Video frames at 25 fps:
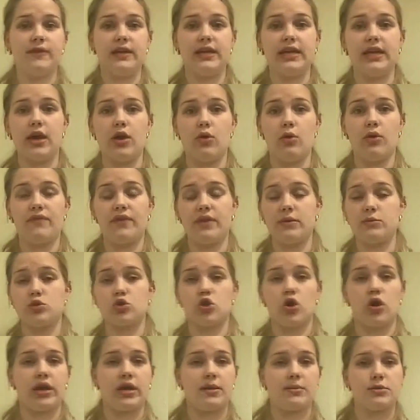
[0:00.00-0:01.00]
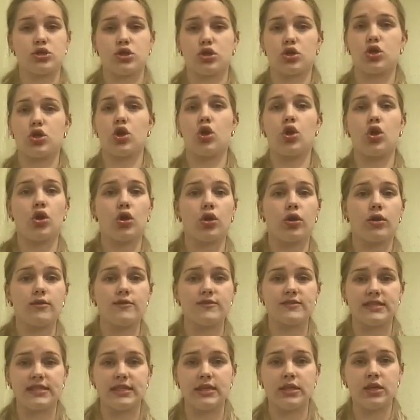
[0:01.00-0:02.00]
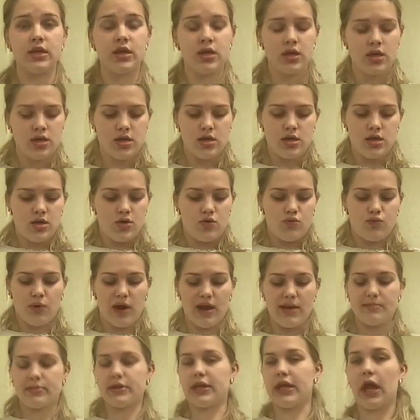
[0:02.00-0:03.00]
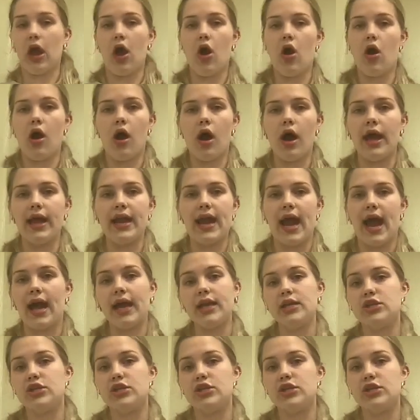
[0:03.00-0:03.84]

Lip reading: video of him drawing a bunch of curves and rambling on.